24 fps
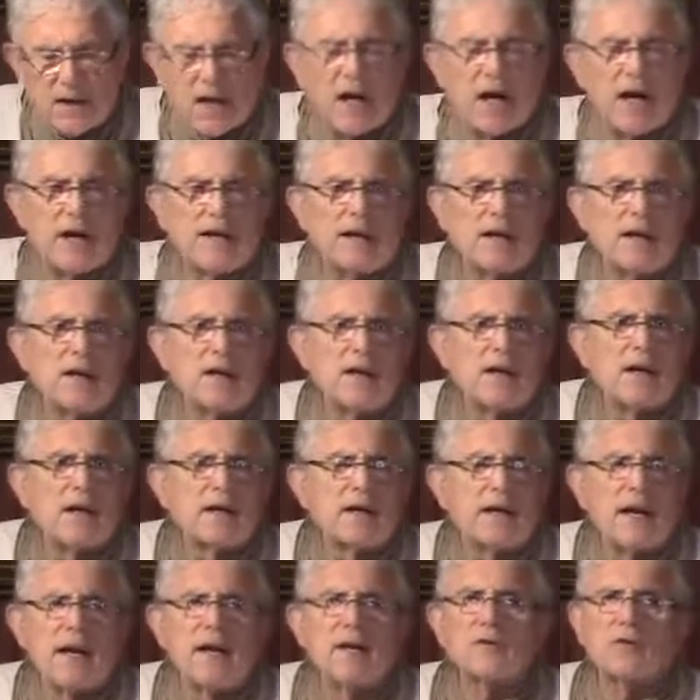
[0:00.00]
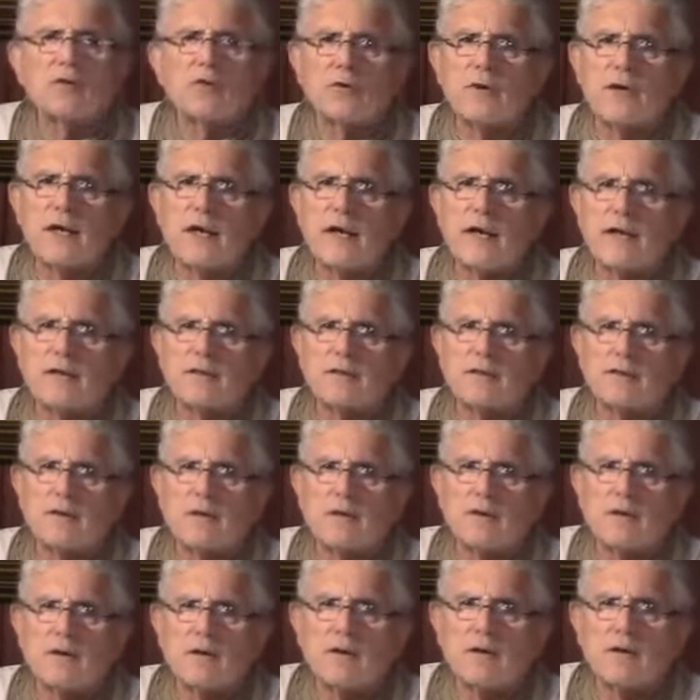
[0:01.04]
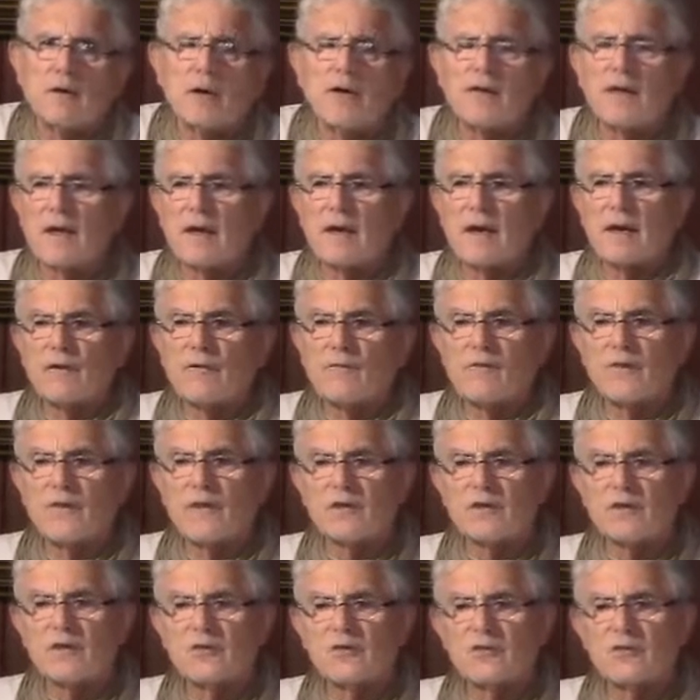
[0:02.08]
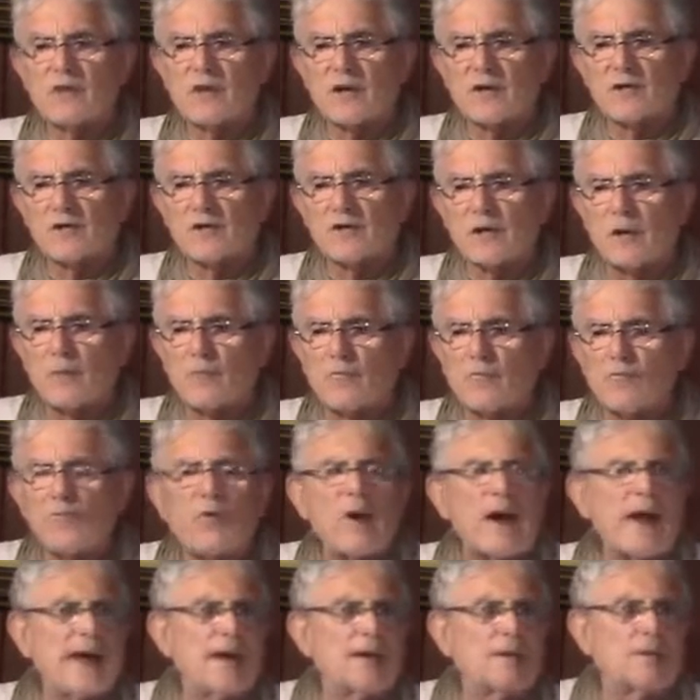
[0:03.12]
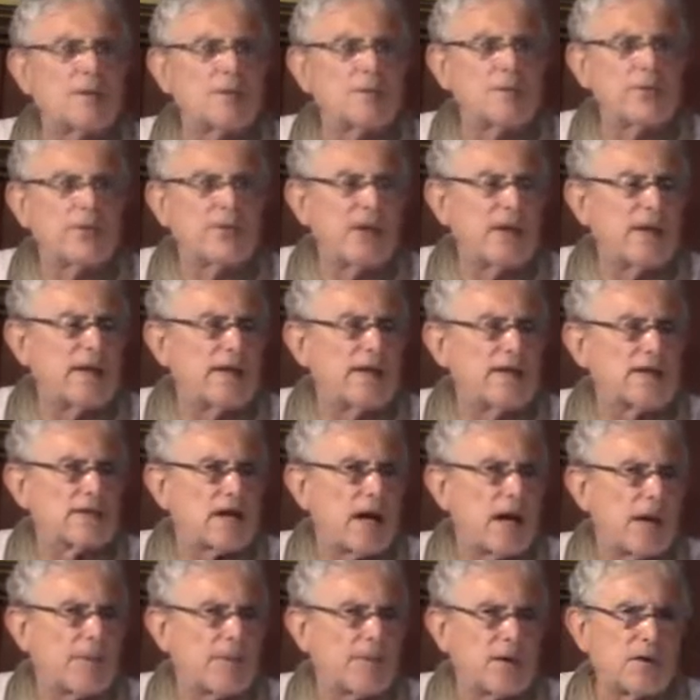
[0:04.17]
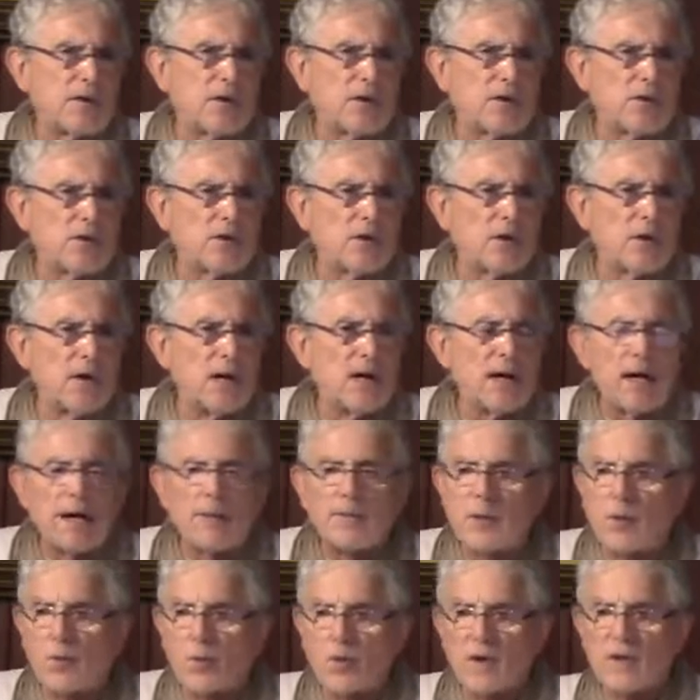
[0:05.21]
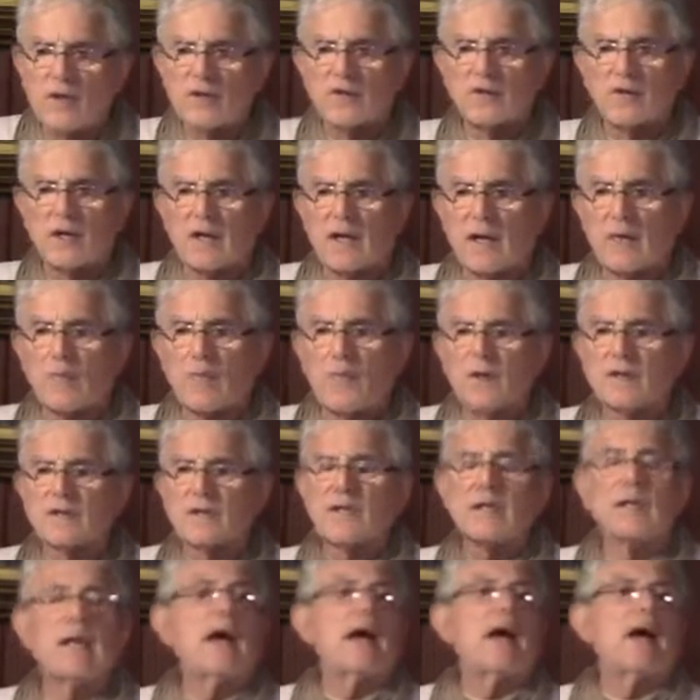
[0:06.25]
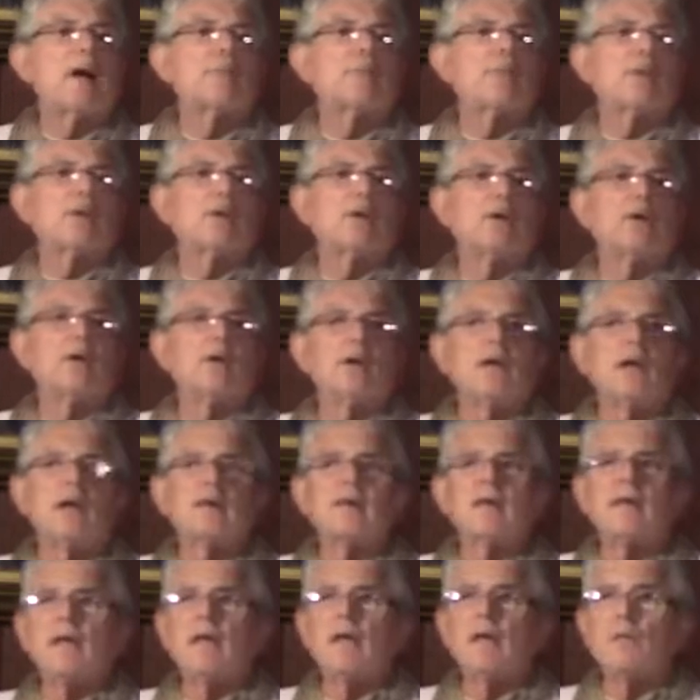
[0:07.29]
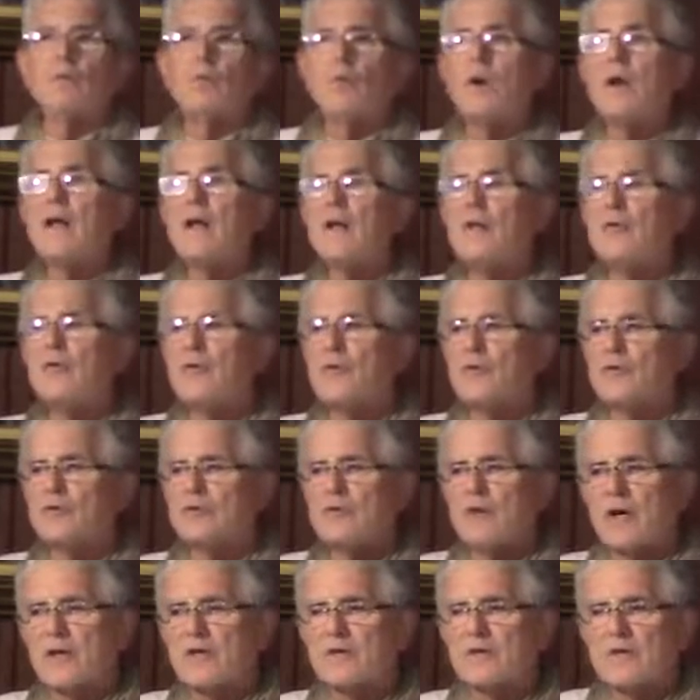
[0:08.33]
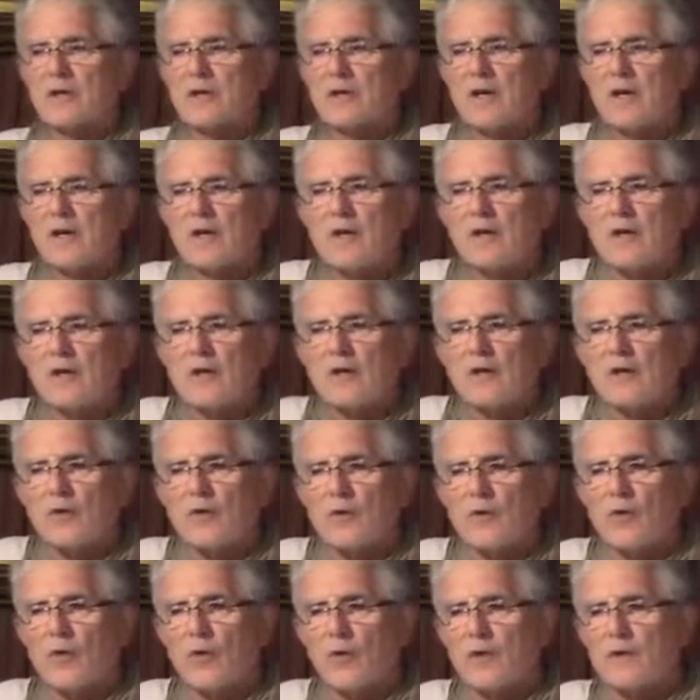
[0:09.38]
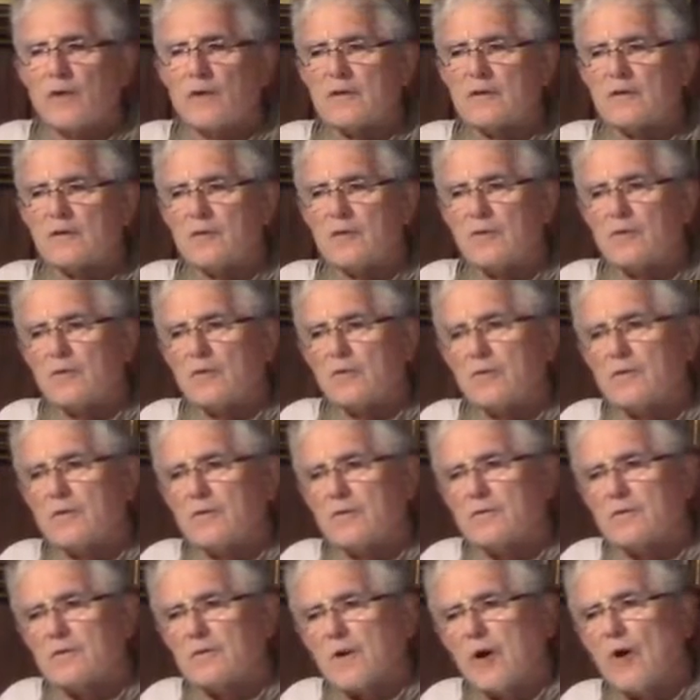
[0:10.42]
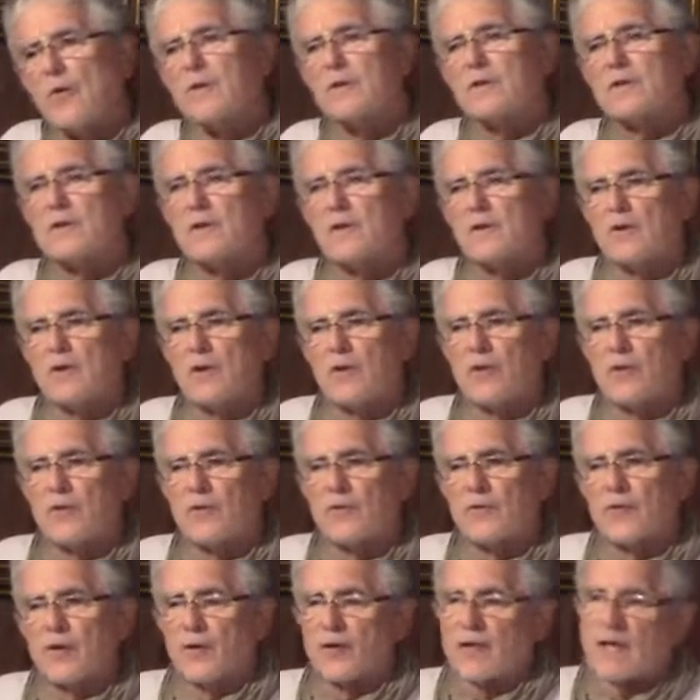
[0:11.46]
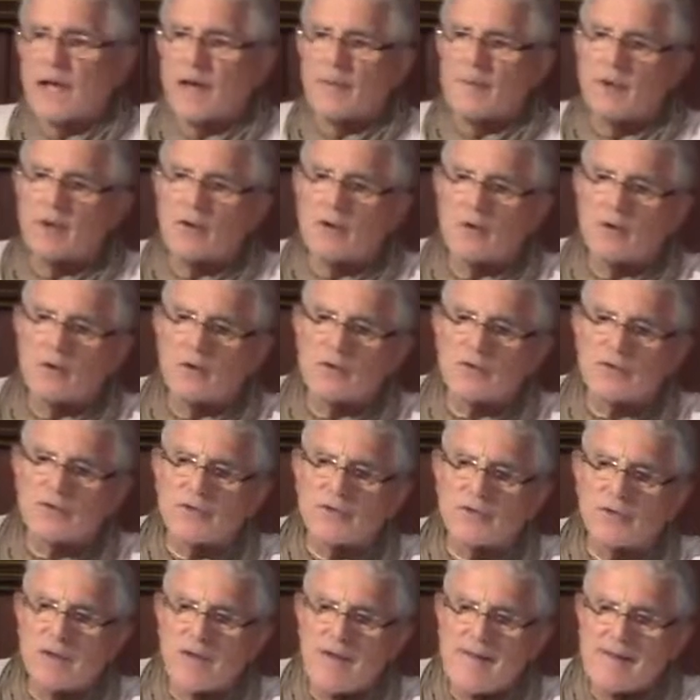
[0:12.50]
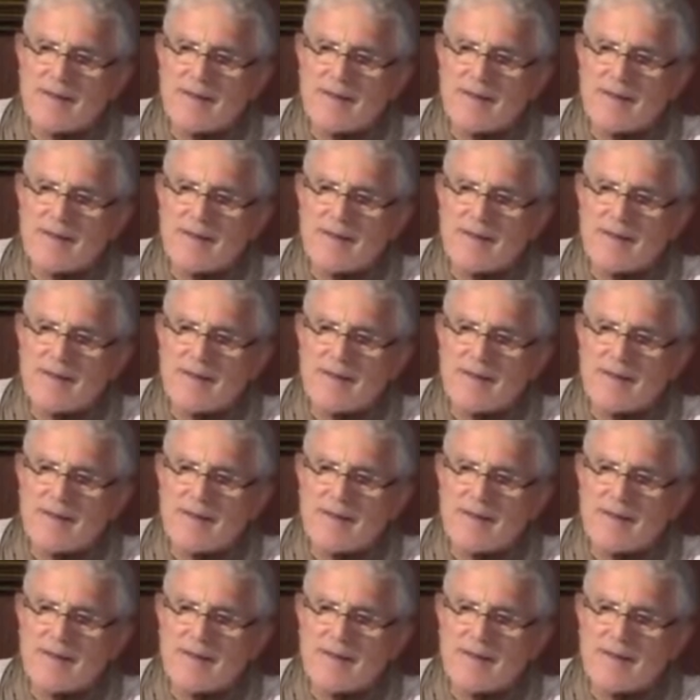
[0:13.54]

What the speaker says: God can't create, and this is just some random thing that's happened to you. But what is it? And what's going to happen at the end? Well, you're going to go into the earth, your chemicals,